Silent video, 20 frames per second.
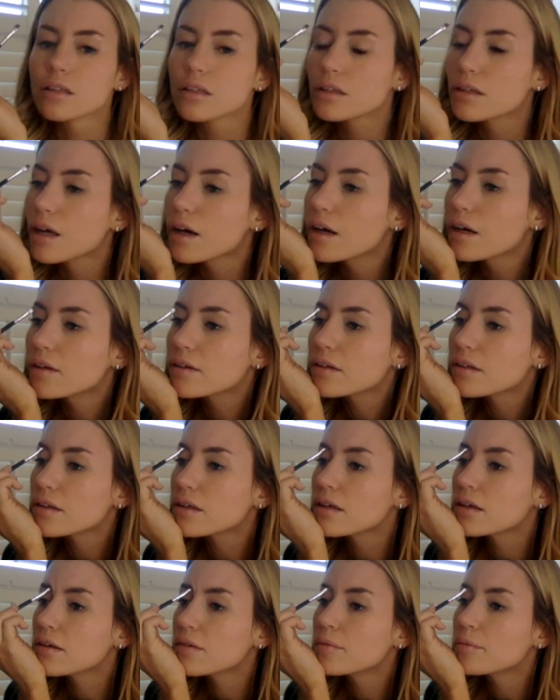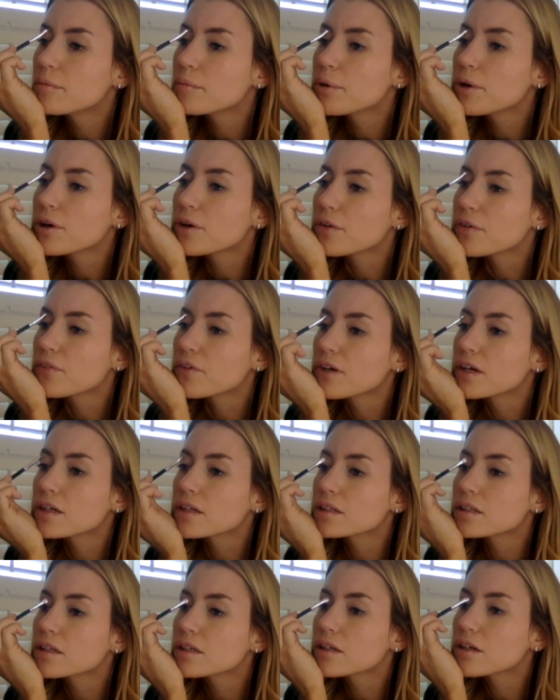not
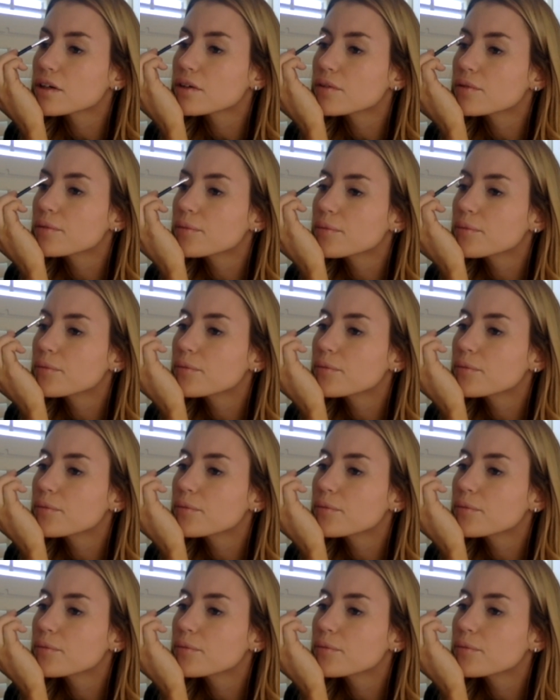perfect, you know?